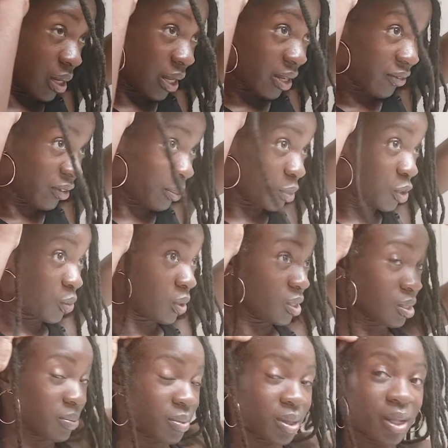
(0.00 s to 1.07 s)
like if I'm doing
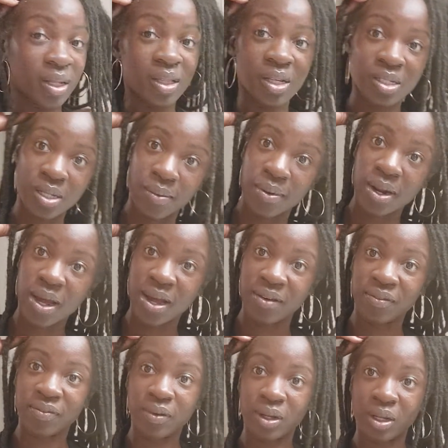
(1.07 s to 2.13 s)
something like this, I would
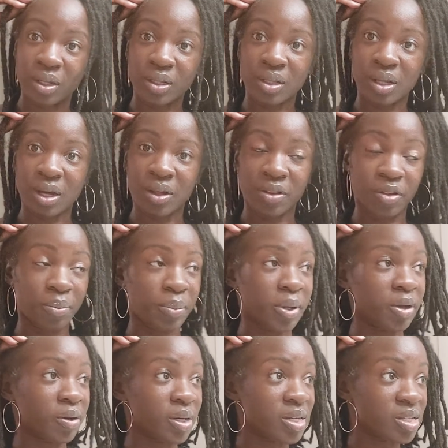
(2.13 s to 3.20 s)
have the other
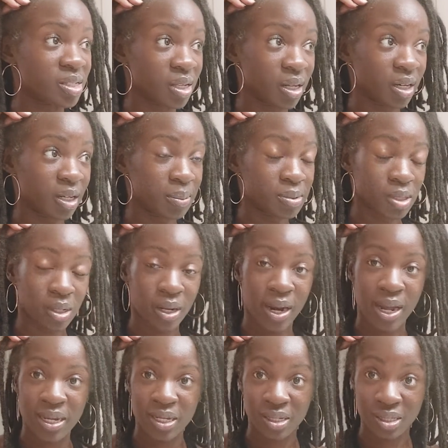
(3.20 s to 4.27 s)
mirror set up so that
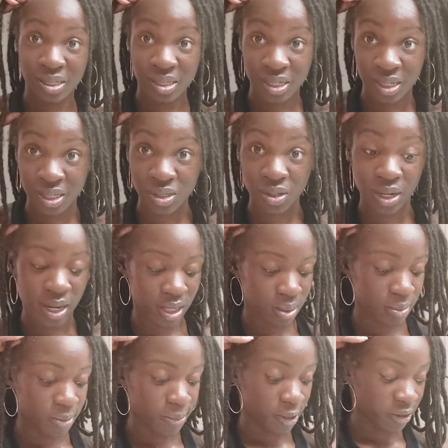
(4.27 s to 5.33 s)
I can see, so that I
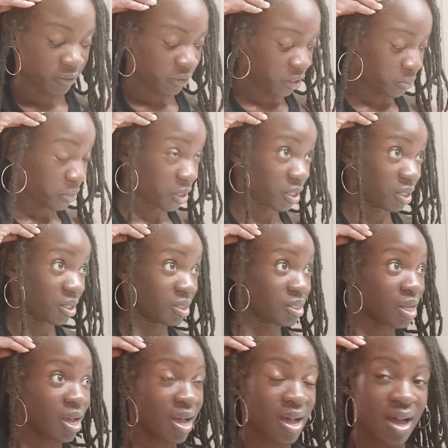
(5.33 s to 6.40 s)
can be perfect, because
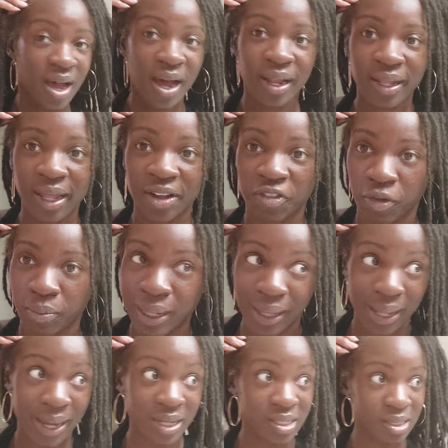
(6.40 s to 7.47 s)
I like for my
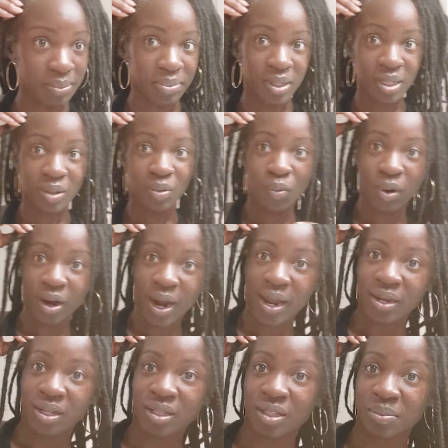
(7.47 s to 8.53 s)
locks to be where I
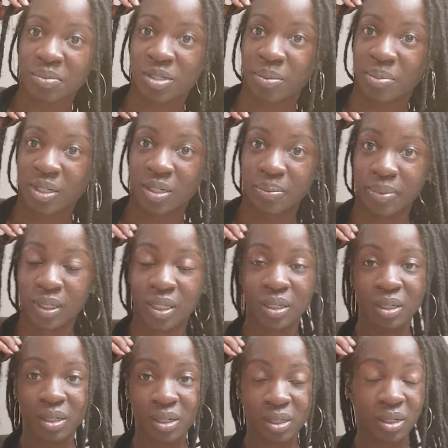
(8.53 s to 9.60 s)
need them to be, but
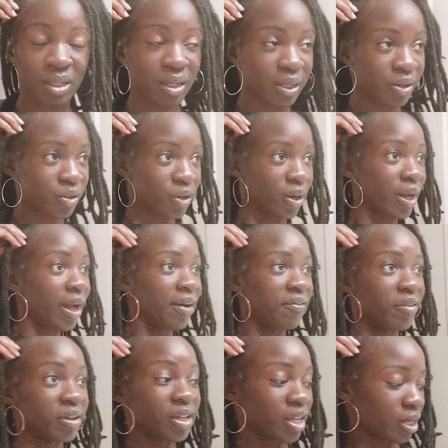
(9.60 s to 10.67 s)
I have
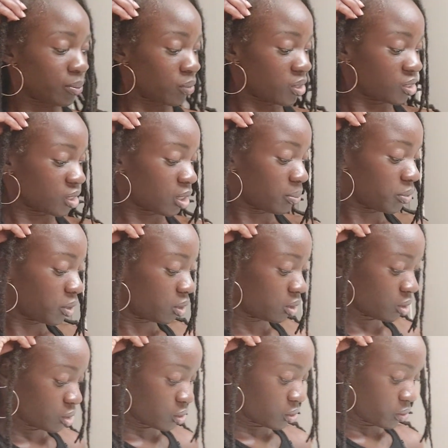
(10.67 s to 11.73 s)
the camera set up here,
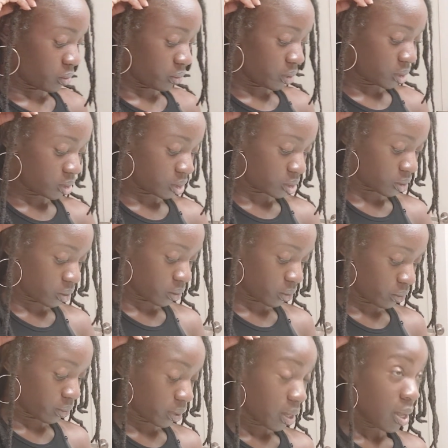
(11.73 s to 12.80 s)
so it's just
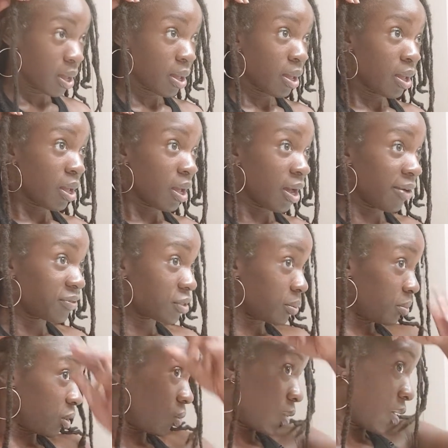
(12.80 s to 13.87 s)
gonna have to
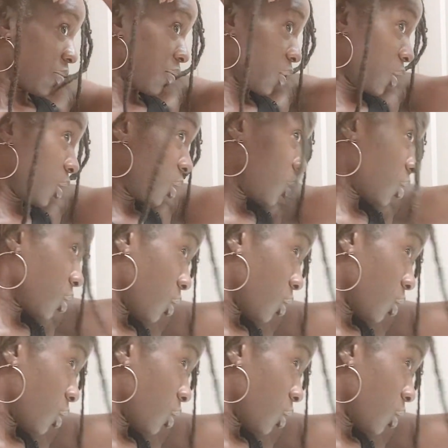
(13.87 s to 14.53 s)
be whatever it is